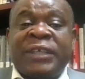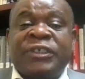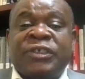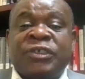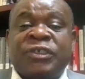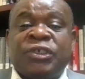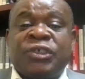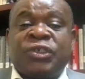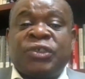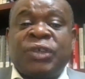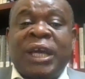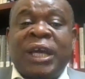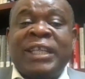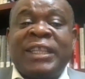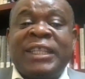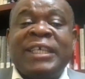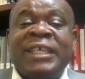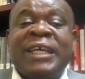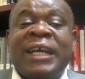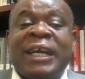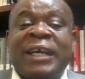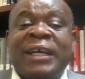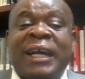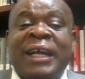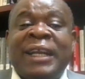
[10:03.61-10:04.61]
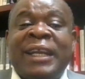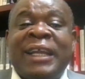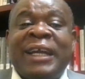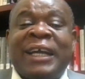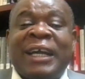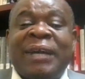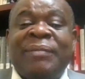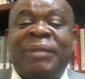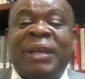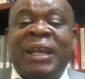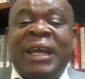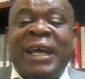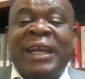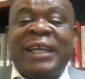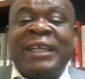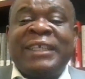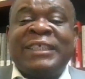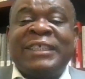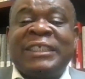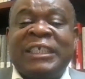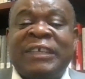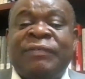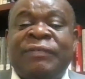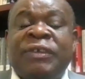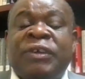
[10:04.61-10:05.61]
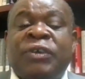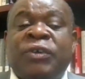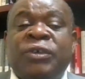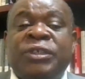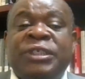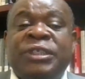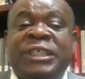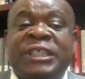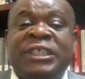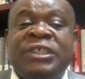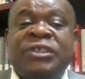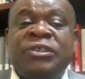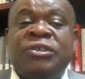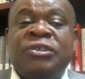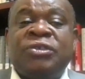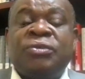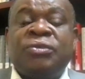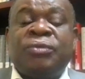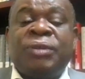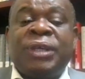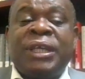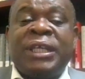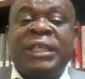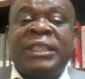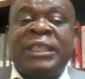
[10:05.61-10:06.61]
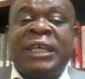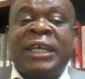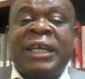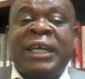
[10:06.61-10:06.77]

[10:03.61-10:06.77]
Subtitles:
So I think under Kamala Harris, if he continued with,